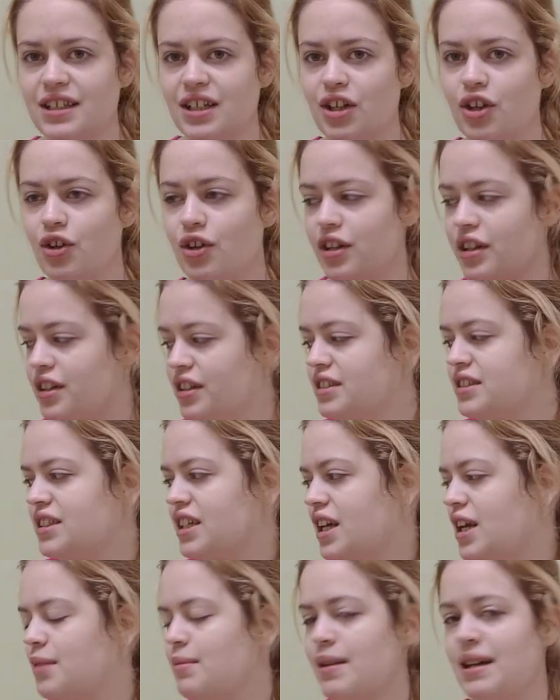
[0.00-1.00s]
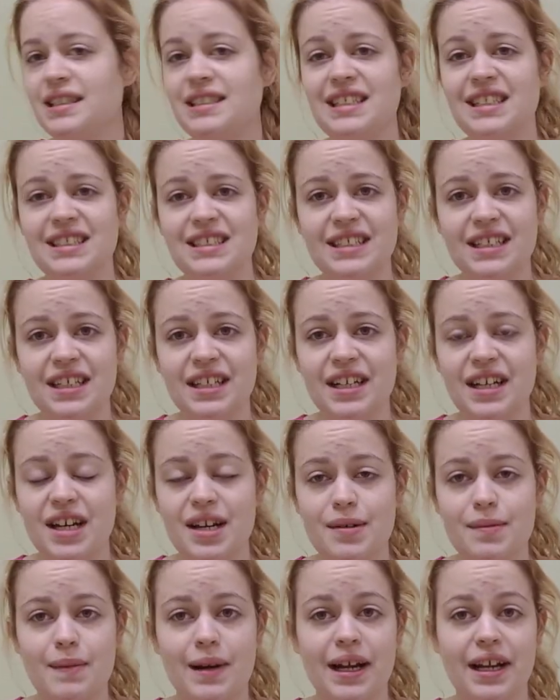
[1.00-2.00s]
looking the same as I did
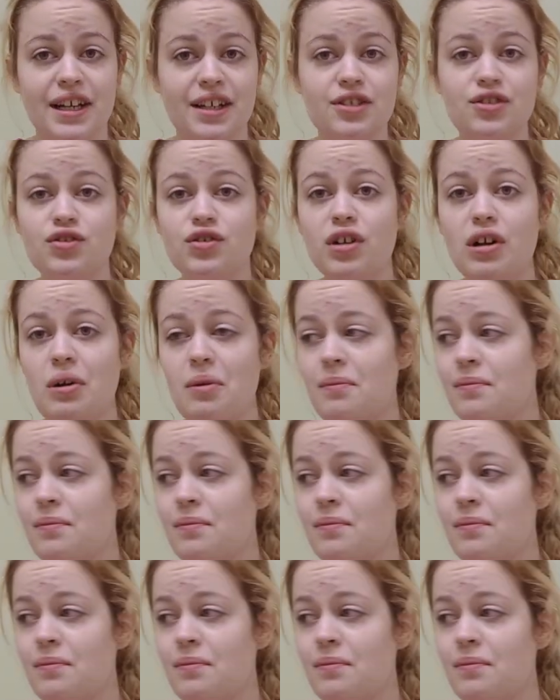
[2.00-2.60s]
in my intro.